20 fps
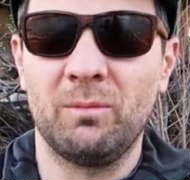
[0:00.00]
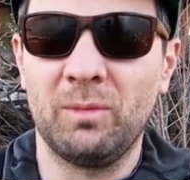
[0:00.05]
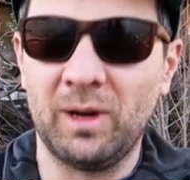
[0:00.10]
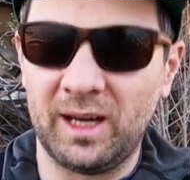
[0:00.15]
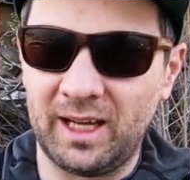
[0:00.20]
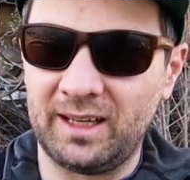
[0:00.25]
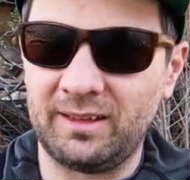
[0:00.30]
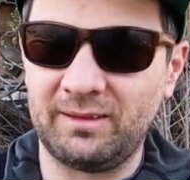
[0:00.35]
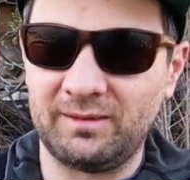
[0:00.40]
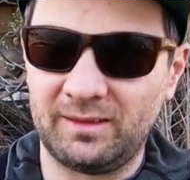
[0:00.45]

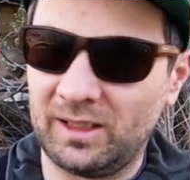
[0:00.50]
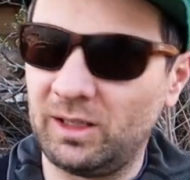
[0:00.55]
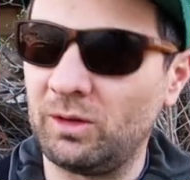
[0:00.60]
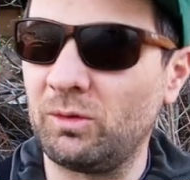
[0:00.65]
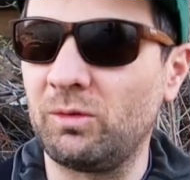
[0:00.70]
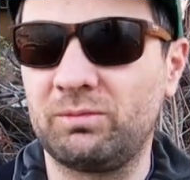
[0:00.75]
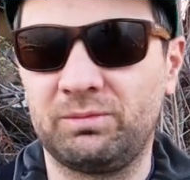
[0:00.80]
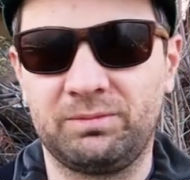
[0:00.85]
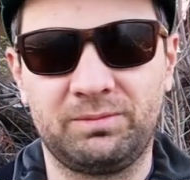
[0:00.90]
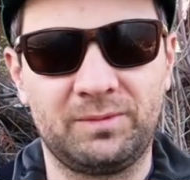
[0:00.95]
but
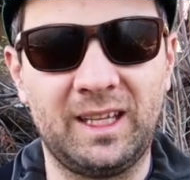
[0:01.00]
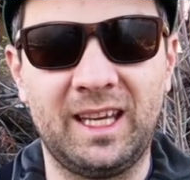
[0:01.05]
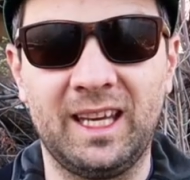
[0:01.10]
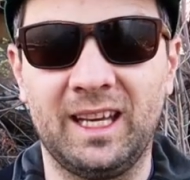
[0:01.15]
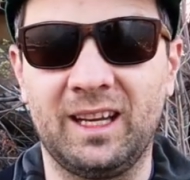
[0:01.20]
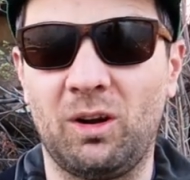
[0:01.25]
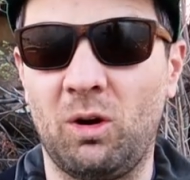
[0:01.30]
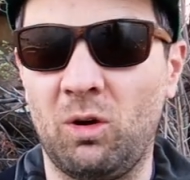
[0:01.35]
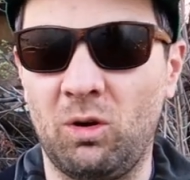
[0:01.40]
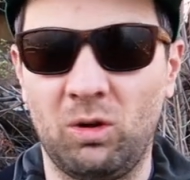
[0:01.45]
you
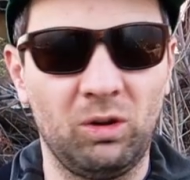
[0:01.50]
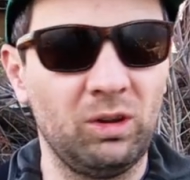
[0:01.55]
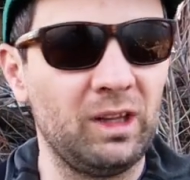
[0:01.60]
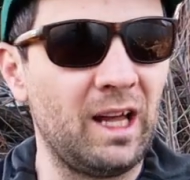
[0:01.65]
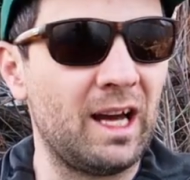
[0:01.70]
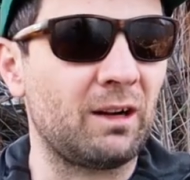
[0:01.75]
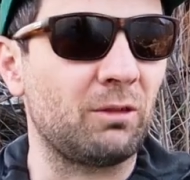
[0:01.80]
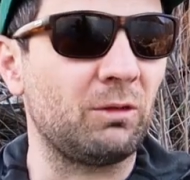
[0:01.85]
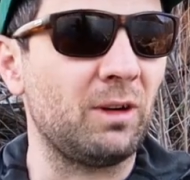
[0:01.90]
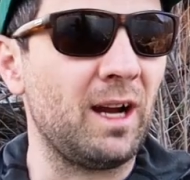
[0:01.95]
get a whole
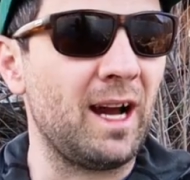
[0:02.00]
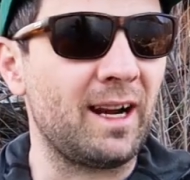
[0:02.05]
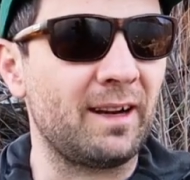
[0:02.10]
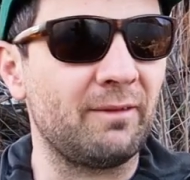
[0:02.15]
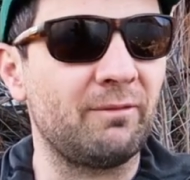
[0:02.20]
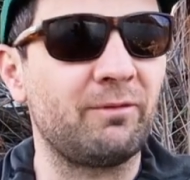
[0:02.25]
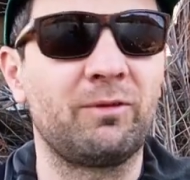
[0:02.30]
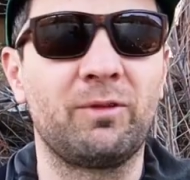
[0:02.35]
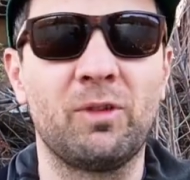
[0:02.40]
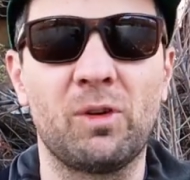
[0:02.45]
lot of rod
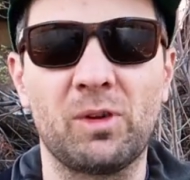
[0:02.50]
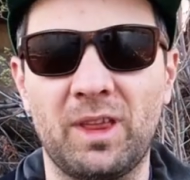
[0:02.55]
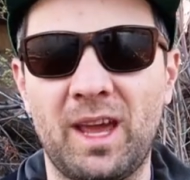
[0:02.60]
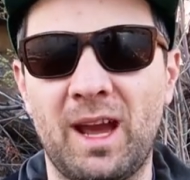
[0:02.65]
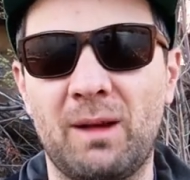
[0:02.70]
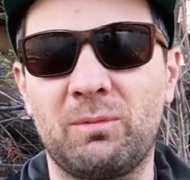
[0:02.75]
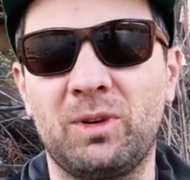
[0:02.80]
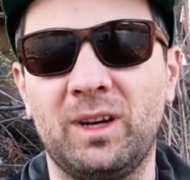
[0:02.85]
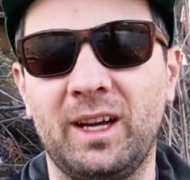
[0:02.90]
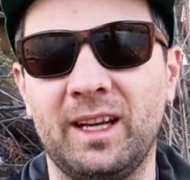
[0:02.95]
for
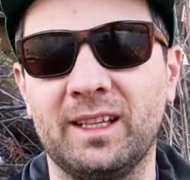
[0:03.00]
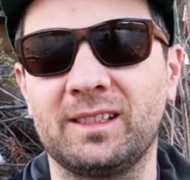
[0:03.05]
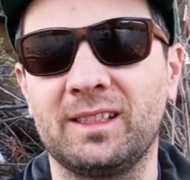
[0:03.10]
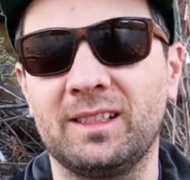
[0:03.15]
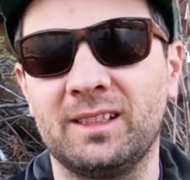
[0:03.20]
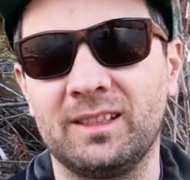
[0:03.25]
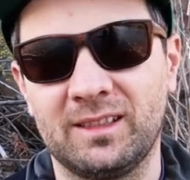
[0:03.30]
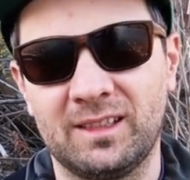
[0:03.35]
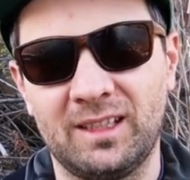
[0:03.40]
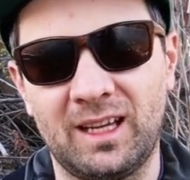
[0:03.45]
that
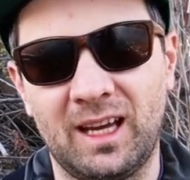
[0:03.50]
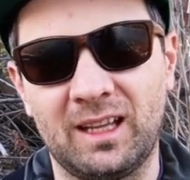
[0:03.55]
price. It's